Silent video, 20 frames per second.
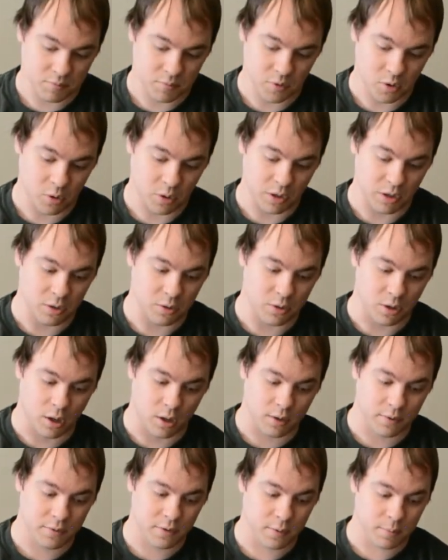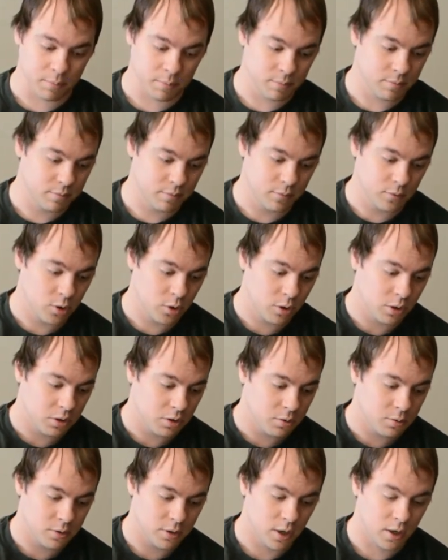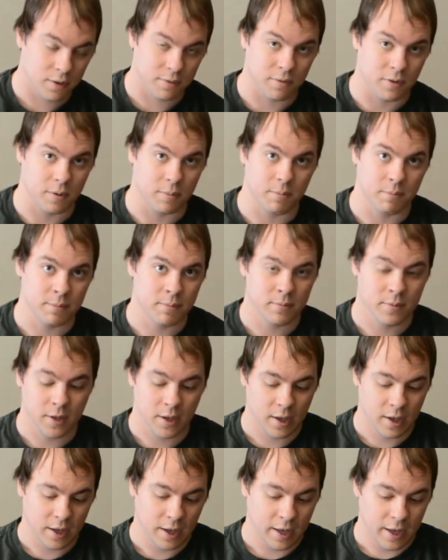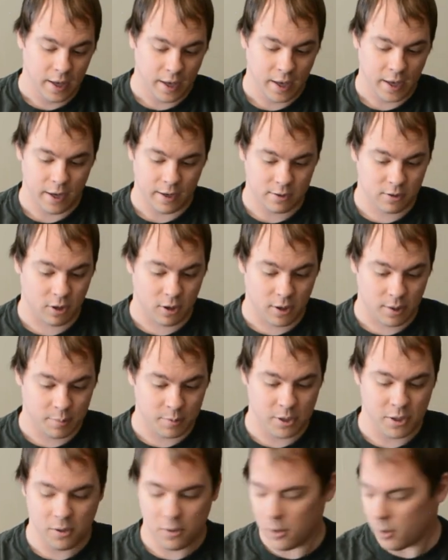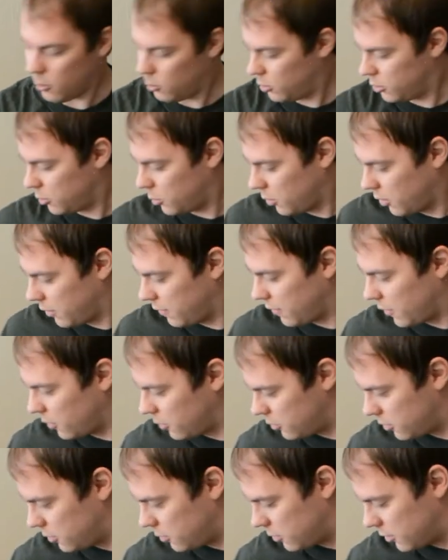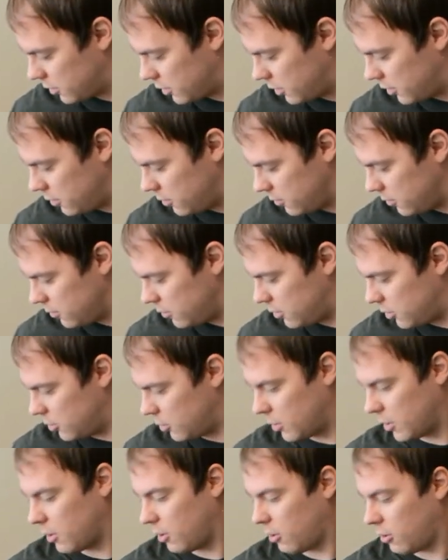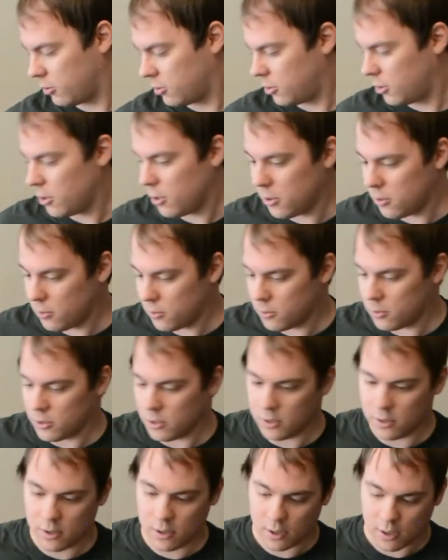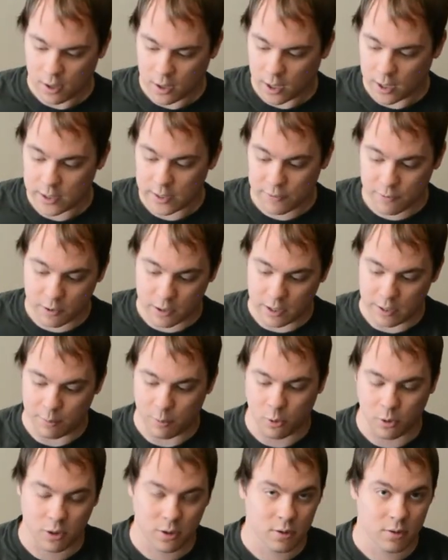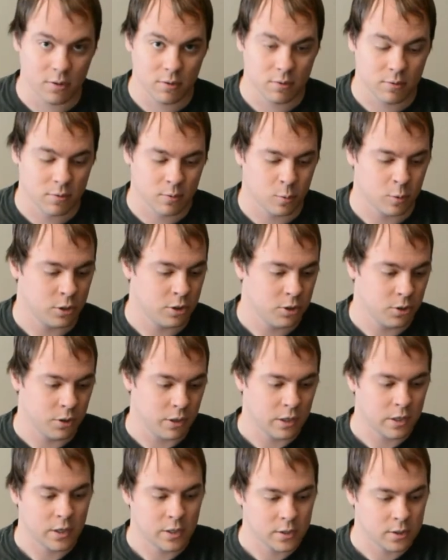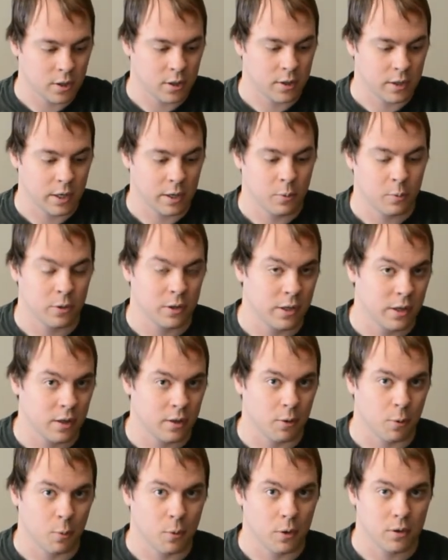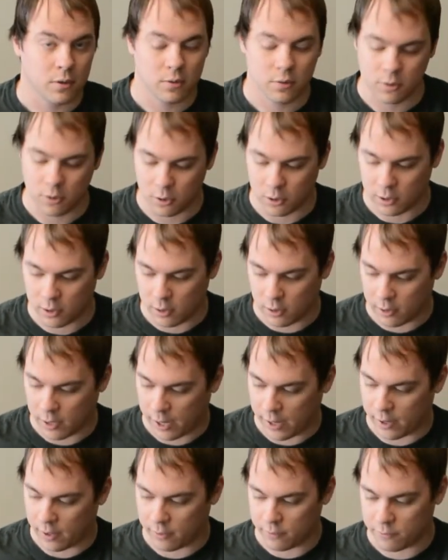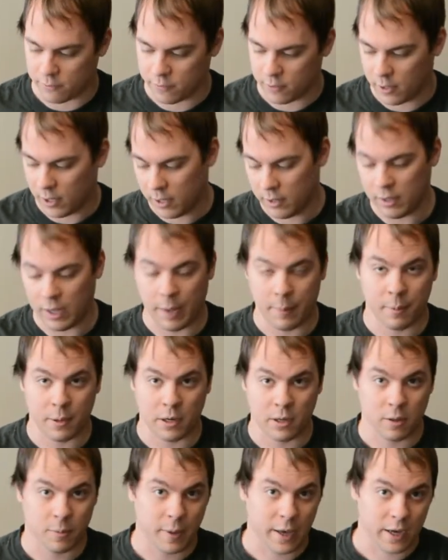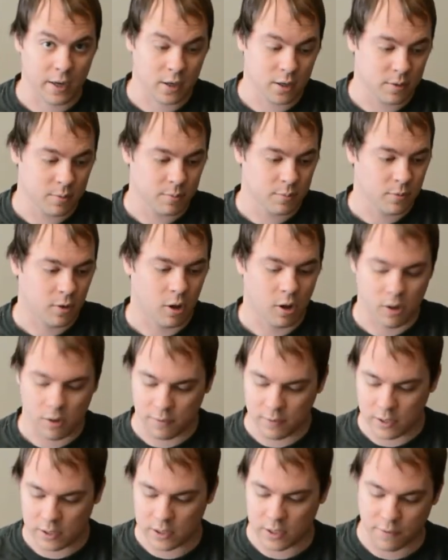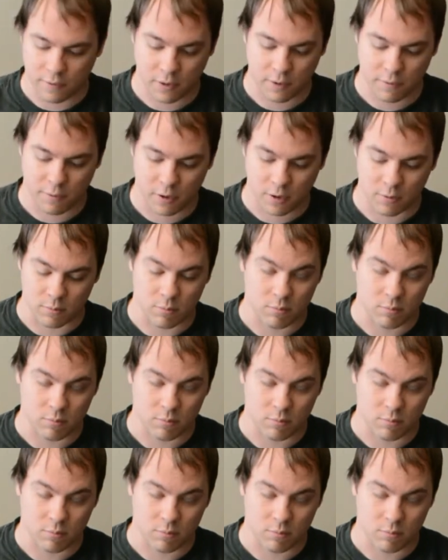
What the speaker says: you can use all of them, you can use none of them. It's all up to you on which one of those you want to use. You can also use a different kneeboard, which you can consolidate with the other one. You can have iPad on the back, all of this stuff on the front.